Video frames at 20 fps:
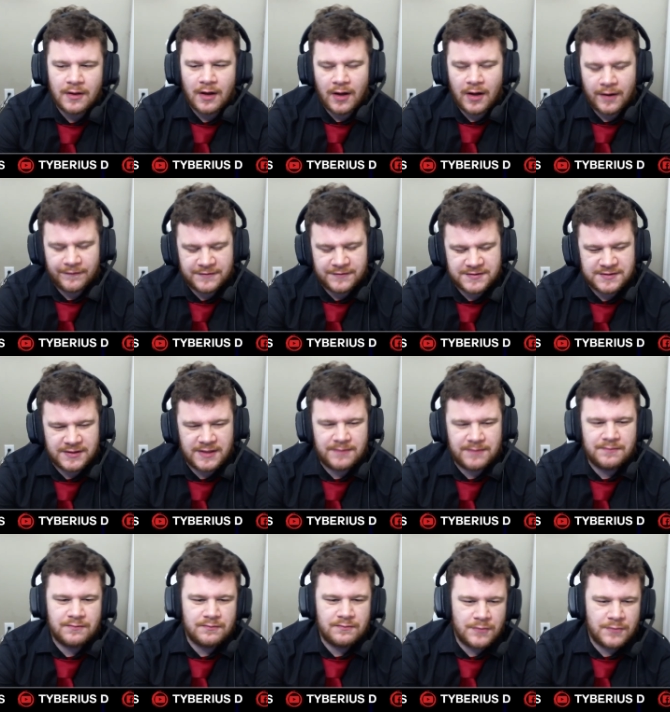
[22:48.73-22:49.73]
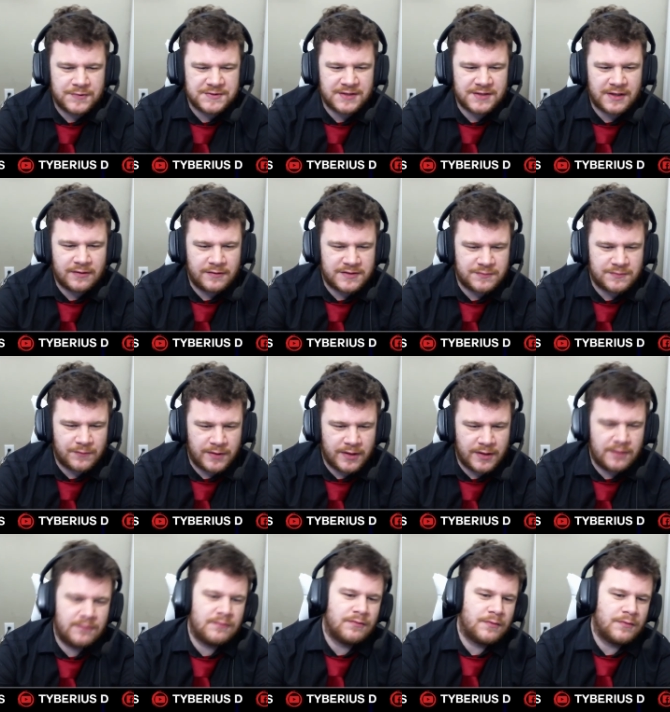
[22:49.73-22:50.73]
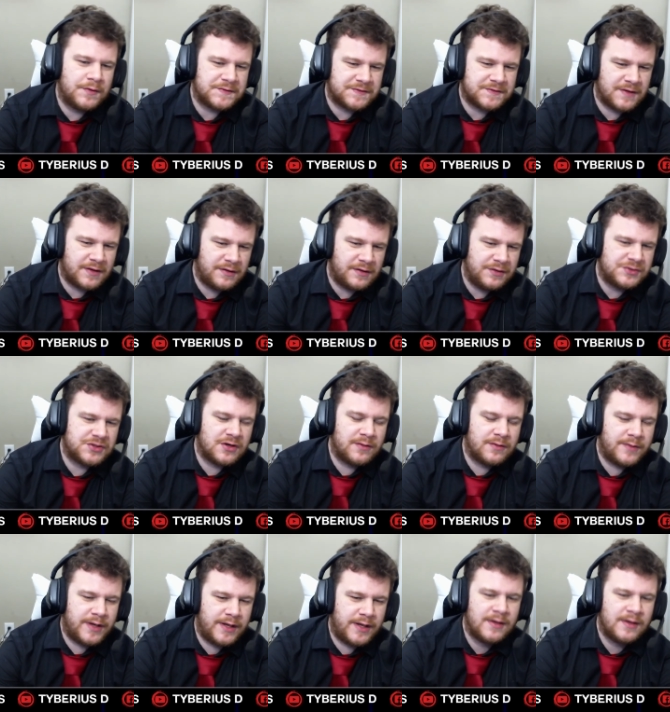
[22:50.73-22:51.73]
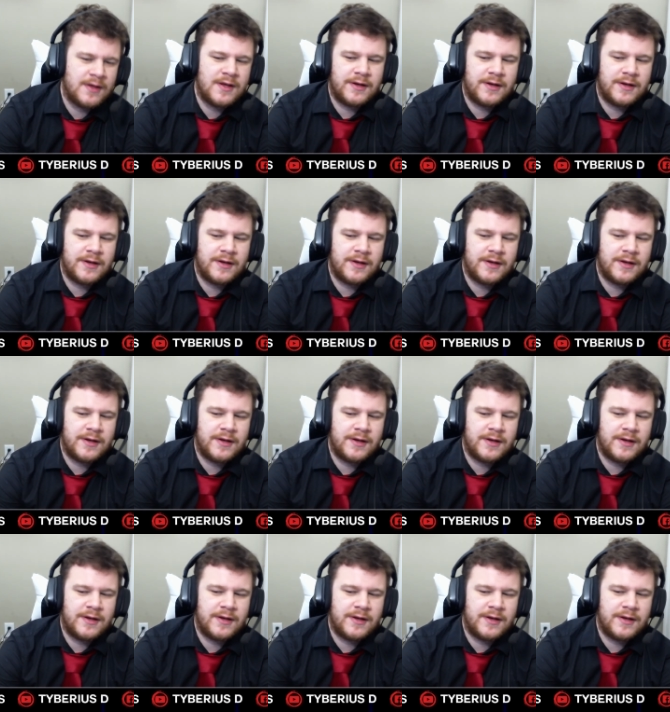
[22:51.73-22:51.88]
Obviously, most likely Sweden, most likely Germany,